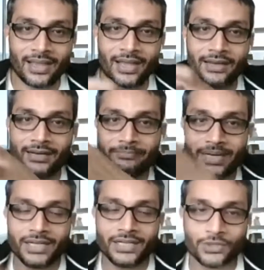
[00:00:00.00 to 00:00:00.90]
and
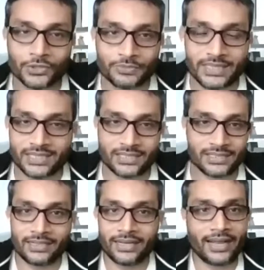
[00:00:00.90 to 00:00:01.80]
bring those pieces
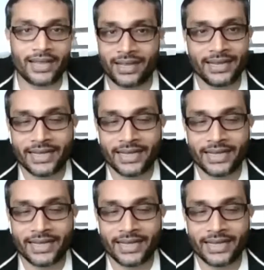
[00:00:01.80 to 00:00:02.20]
and then I